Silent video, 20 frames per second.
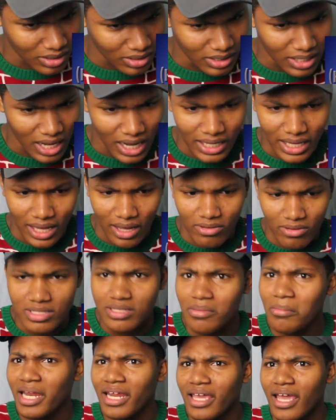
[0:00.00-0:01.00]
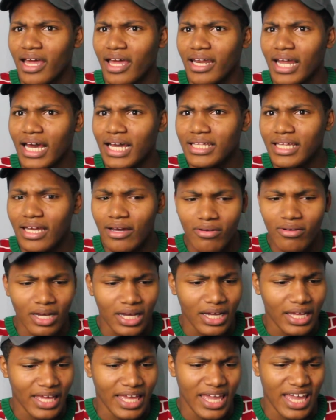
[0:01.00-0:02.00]
Knockout. Somebody got knocked out.
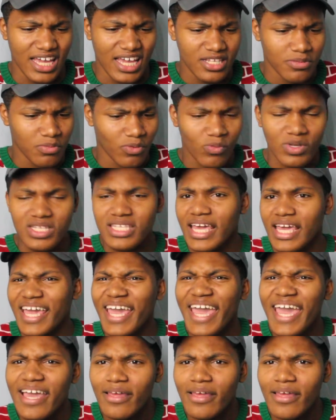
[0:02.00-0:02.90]
Enhancement. What's that?